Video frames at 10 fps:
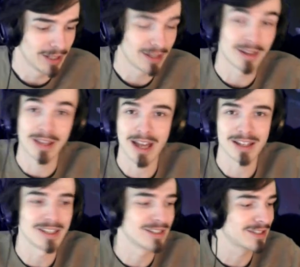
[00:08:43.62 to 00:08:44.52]
That
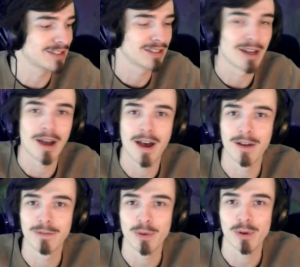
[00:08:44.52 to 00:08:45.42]
is a
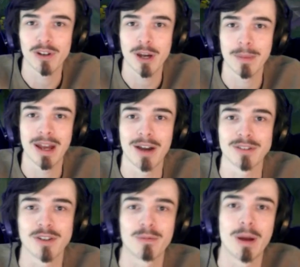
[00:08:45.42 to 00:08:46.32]
fork coming
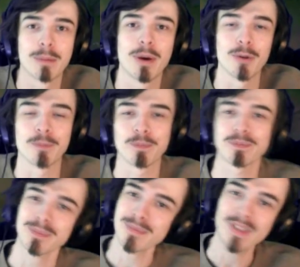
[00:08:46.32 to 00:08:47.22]
out of my bowl.
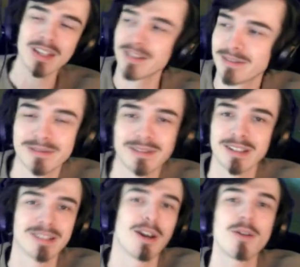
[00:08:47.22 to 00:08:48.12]

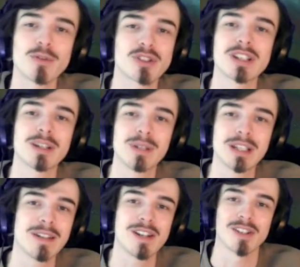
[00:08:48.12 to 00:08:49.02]
Overwatch didn't kill
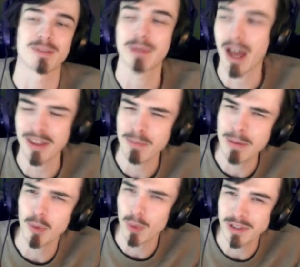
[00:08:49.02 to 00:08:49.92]
League of Legends. I think
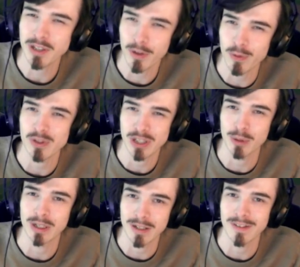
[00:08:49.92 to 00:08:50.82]
people wanted Overwatch to
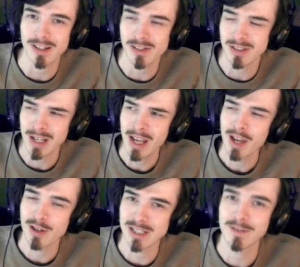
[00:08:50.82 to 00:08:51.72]
kill League of Legends
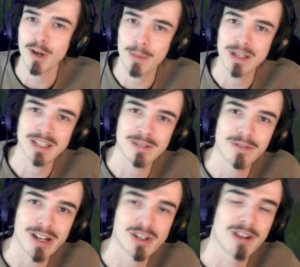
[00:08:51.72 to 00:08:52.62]
because they felt a bit
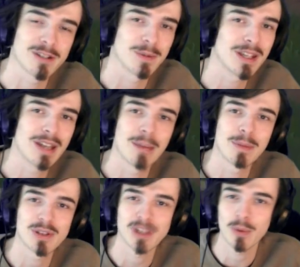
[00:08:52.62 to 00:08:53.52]
disenfranchised with it, and
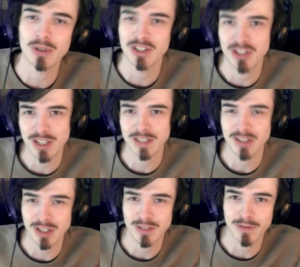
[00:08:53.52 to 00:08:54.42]
because they wanted to just
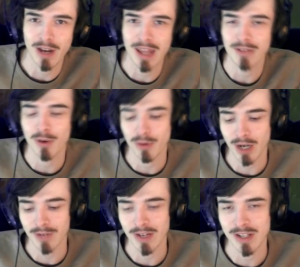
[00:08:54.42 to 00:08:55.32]
justify their own
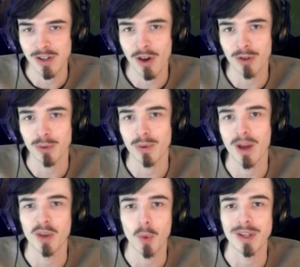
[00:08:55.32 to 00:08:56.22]
kind of internal
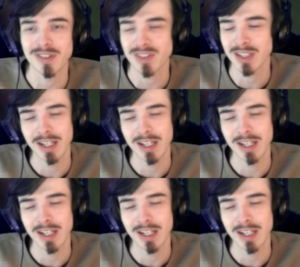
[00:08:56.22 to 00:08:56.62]
annoyance.